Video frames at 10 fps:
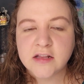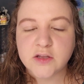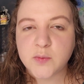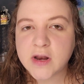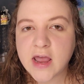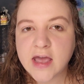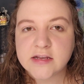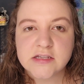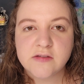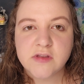little bit of
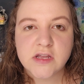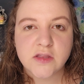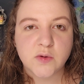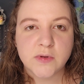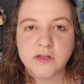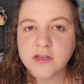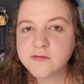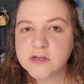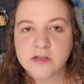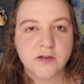activity, a little bit of
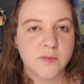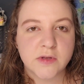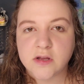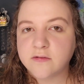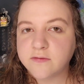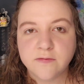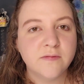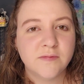lifting, a little bit of